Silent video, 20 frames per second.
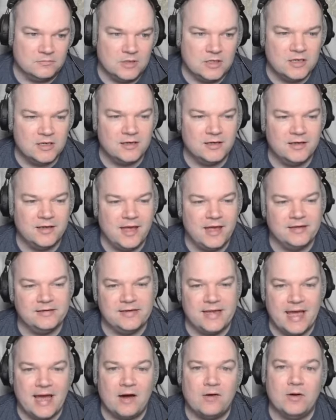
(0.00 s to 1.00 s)
and
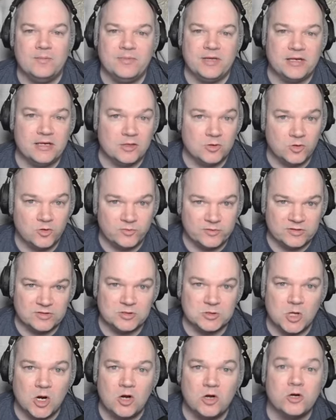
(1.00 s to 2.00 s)
now I'm getting a little bit
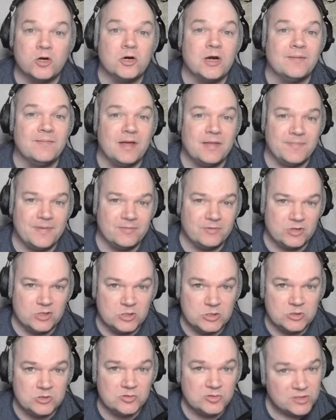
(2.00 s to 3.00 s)
stronger. I might be able to
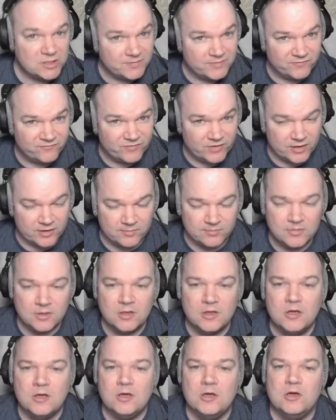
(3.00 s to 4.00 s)
do some of them.
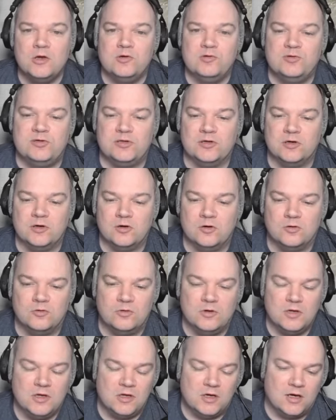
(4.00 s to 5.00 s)
So
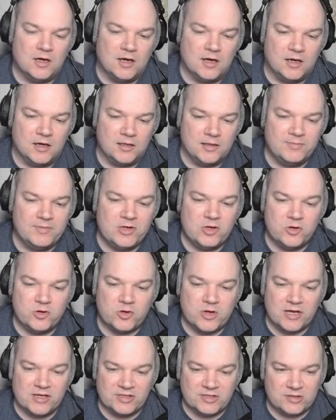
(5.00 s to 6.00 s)
uh, let me know your
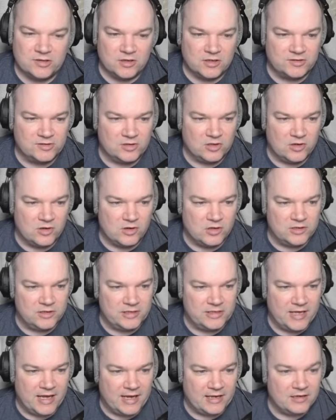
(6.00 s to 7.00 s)
guys' thoughts on, on
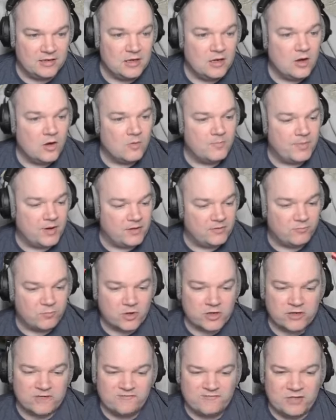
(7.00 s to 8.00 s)
that. But we're
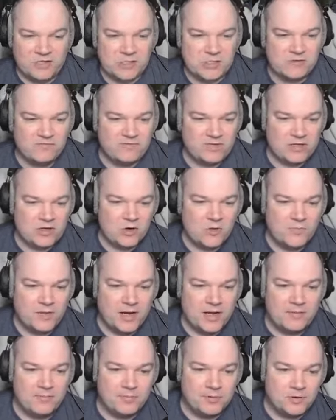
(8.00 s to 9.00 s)
going to finish the video
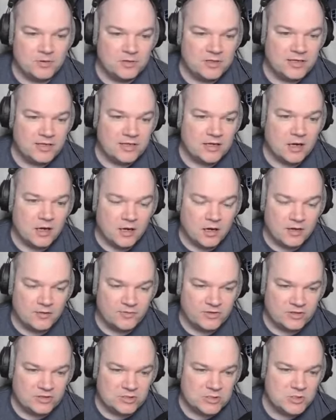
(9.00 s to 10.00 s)
by pulling uh,
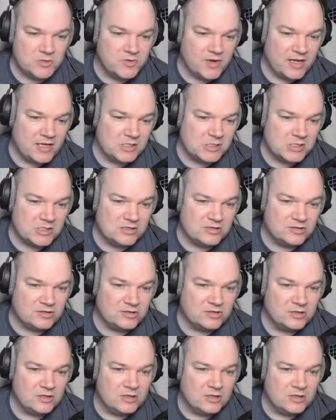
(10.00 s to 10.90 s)
these two ancients,